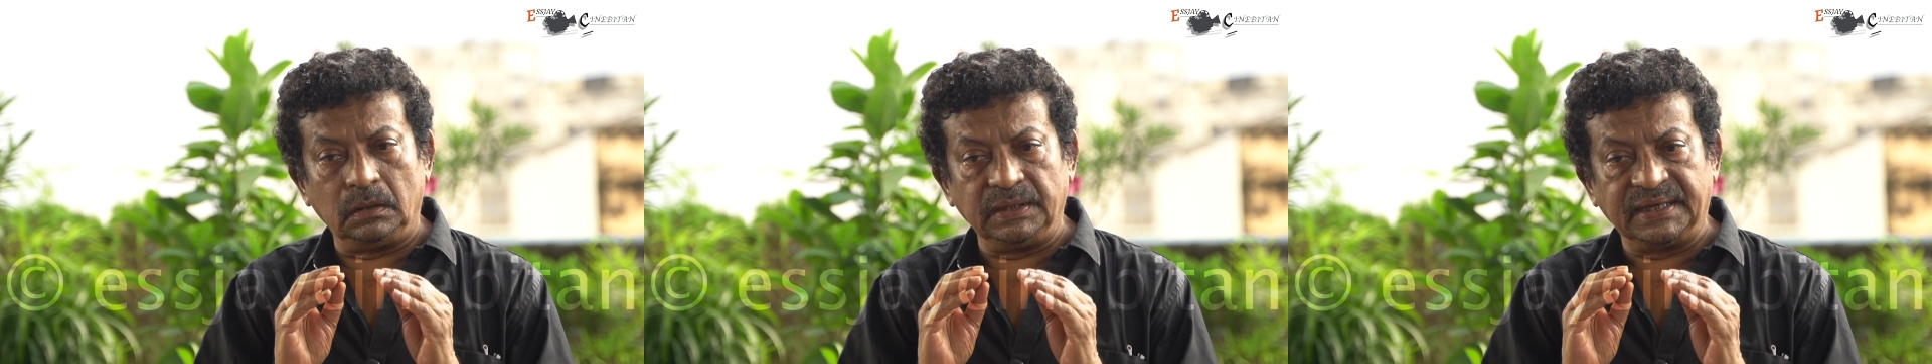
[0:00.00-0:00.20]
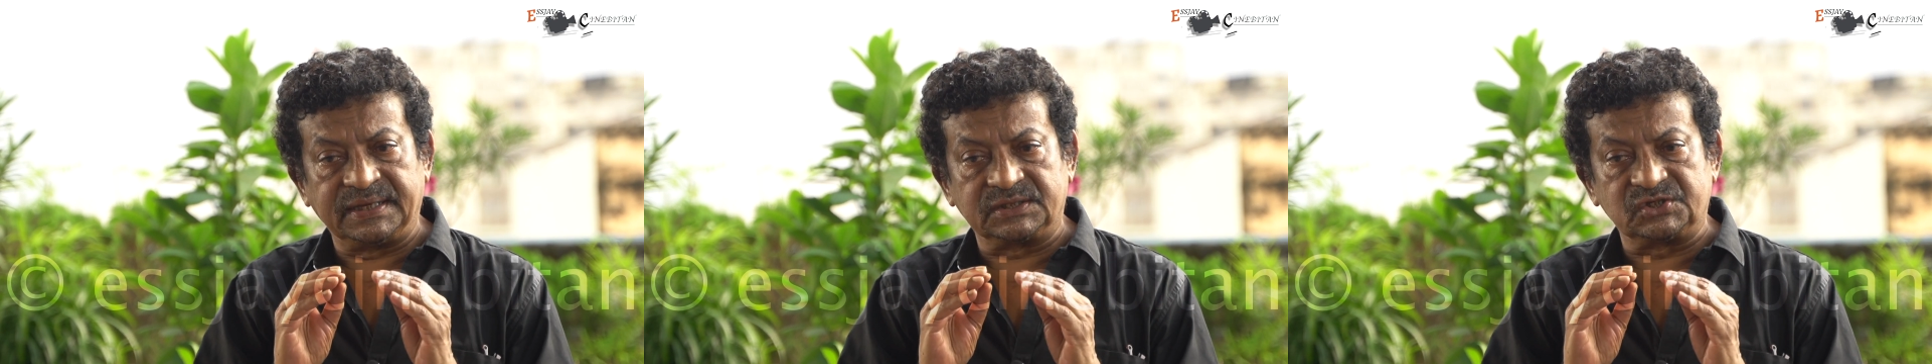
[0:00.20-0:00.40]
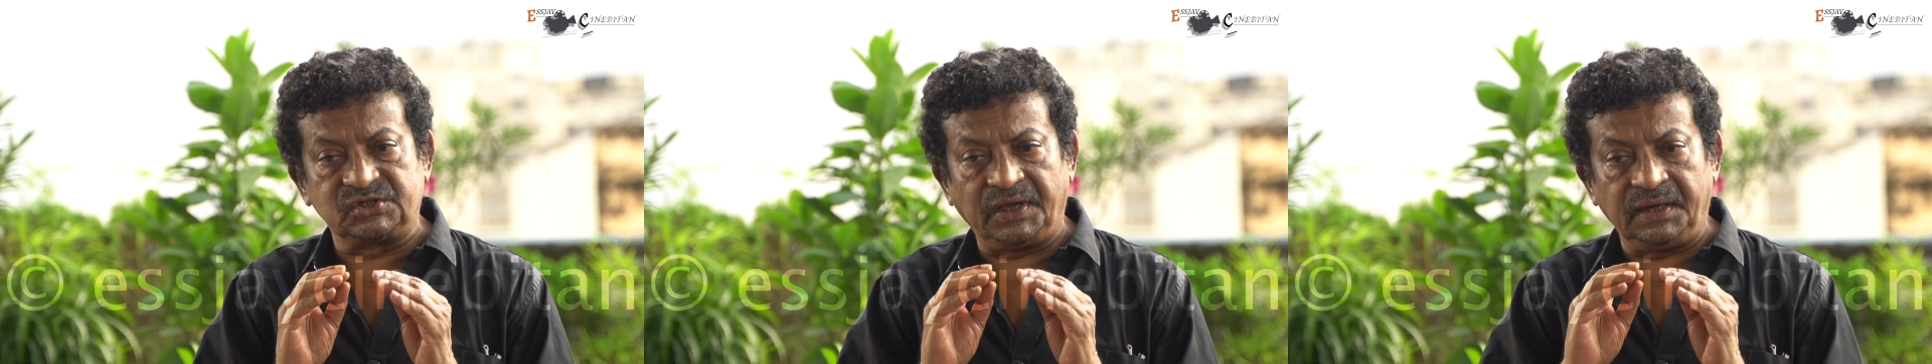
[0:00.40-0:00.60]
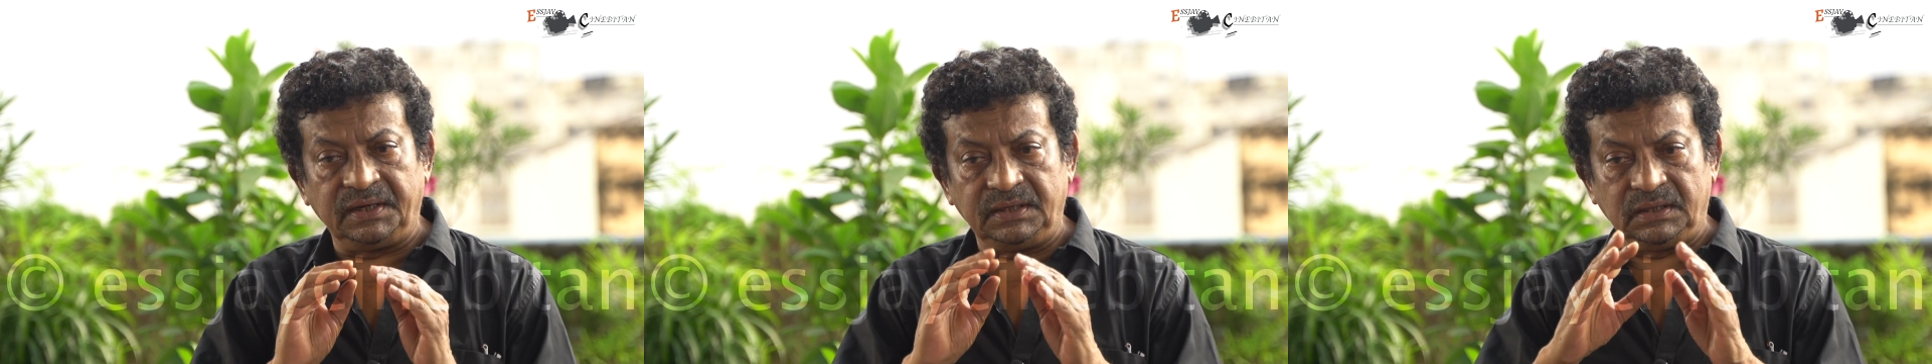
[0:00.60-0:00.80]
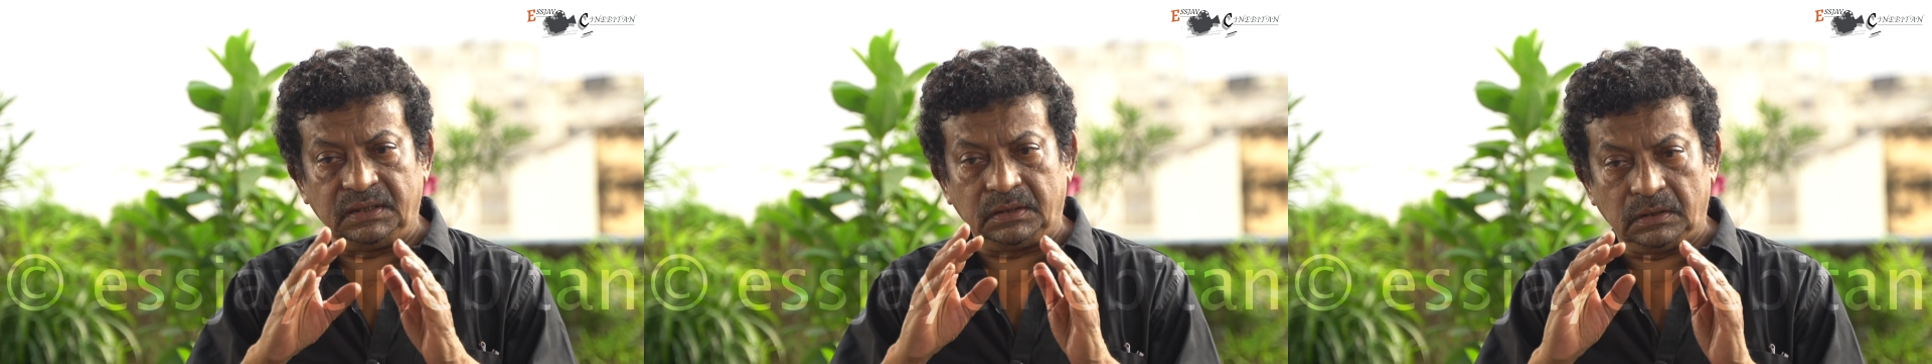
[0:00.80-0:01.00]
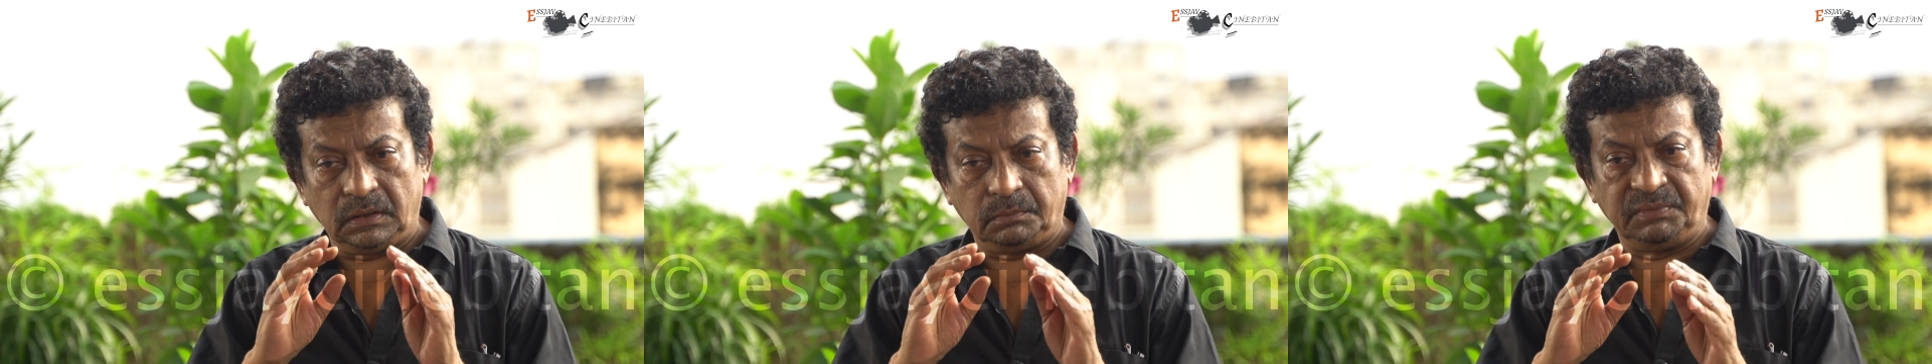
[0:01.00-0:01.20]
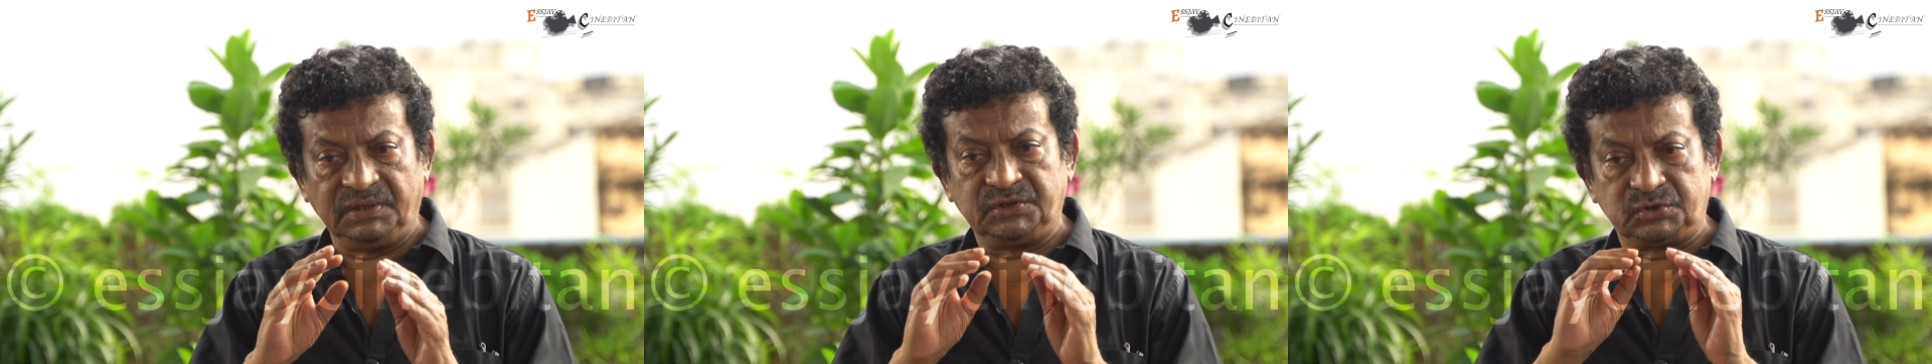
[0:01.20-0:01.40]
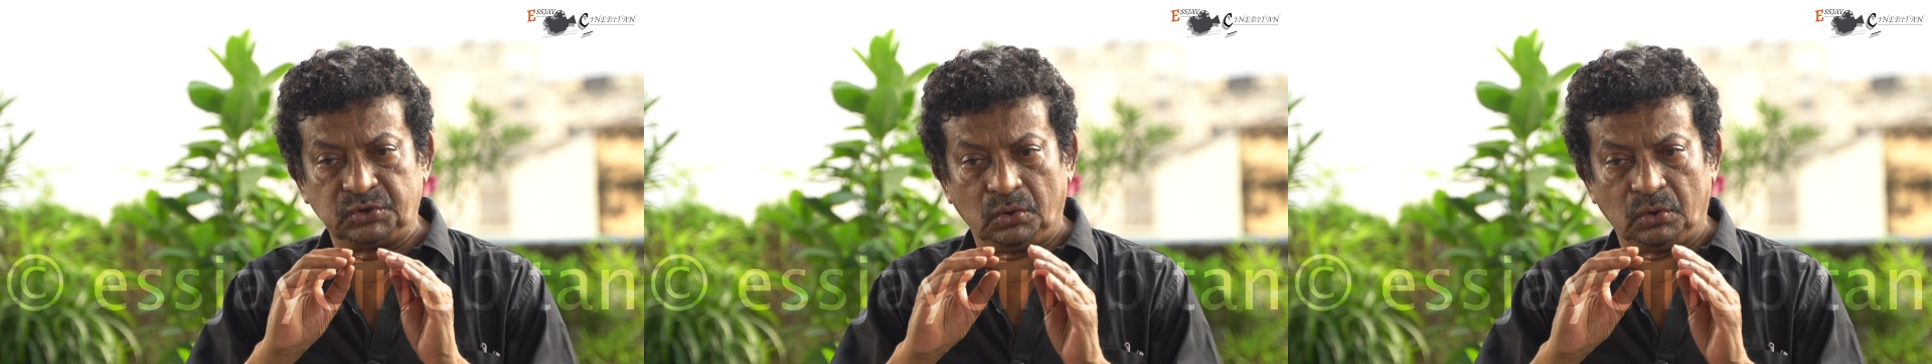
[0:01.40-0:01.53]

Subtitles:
exterior, means,